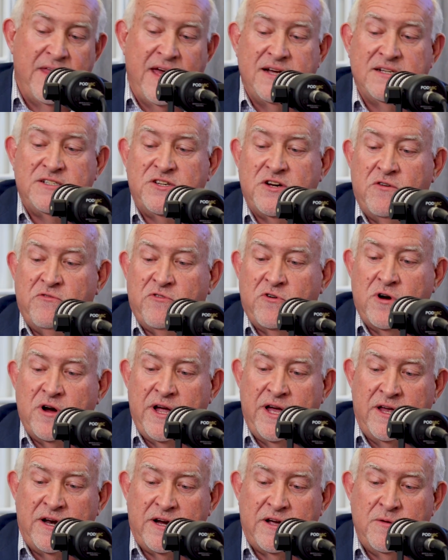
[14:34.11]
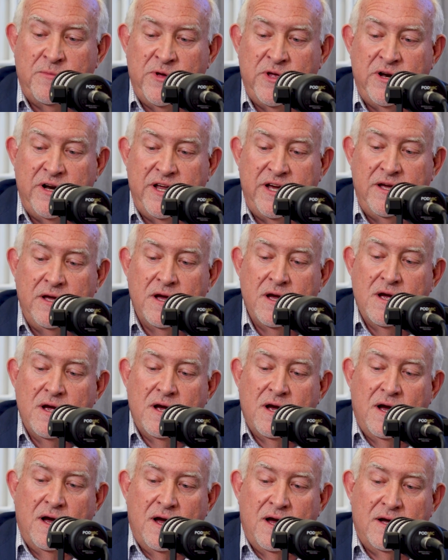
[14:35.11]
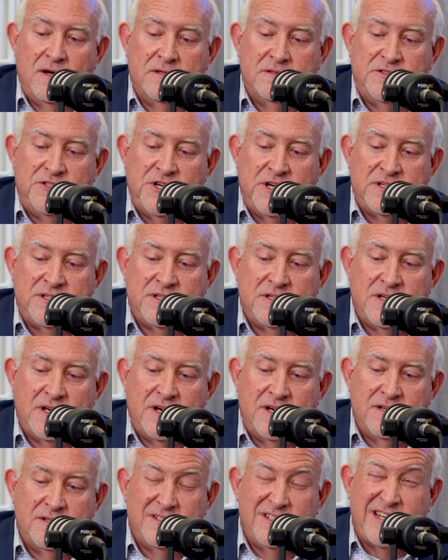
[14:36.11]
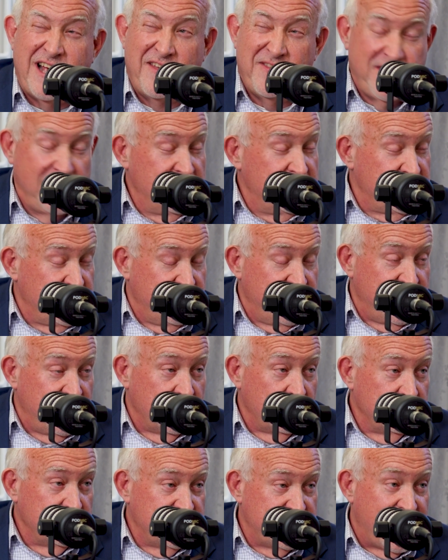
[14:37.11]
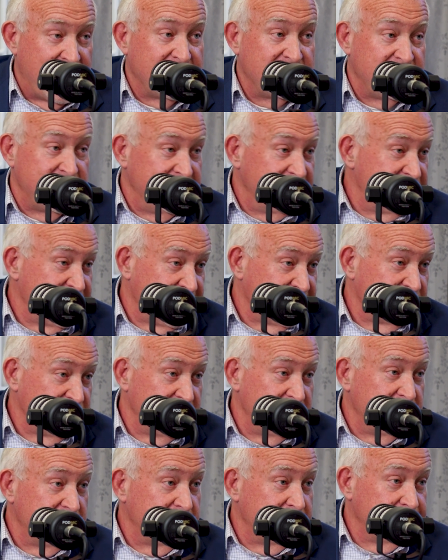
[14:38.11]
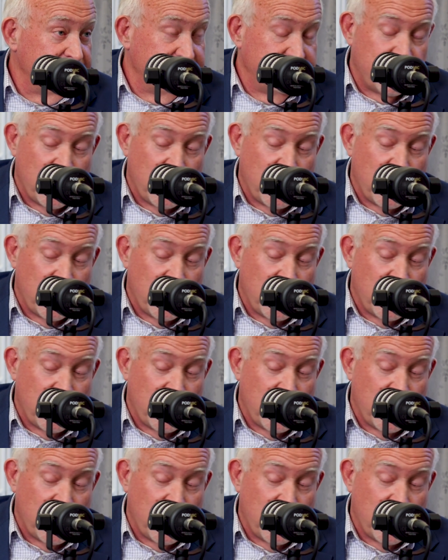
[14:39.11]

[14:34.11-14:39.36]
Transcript: that's over in a community just southeast of here, Saxe, Texas,